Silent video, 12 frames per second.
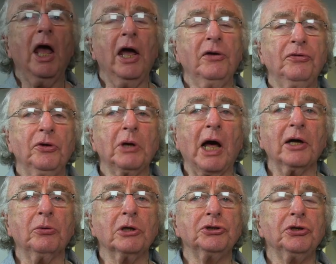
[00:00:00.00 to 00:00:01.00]
If you
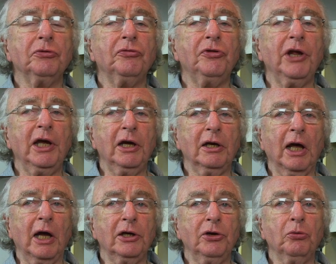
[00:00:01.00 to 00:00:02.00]
like what you've seen
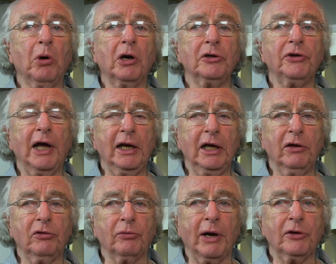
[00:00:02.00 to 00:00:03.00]
and you want any of
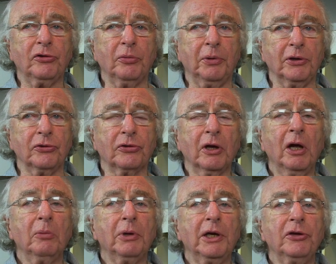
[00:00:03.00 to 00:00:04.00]
the recipes,
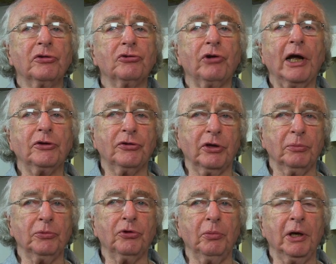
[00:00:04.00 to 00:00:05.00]
please address
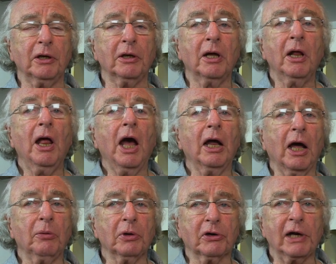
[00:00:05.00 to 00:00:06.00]
them to me, and
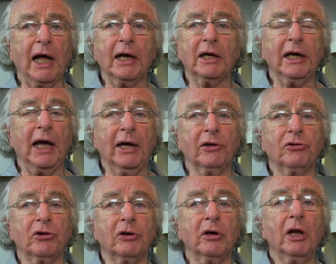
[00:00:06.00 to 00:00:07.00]
I will gladly
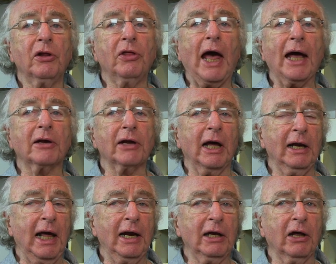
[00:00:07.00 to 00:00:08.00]
answer that and
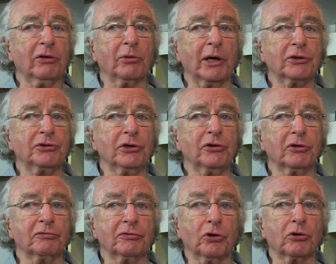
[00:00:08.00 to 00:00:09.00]
any other questions
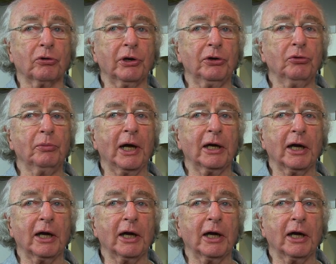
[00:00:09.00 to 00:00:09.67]
of cookery you may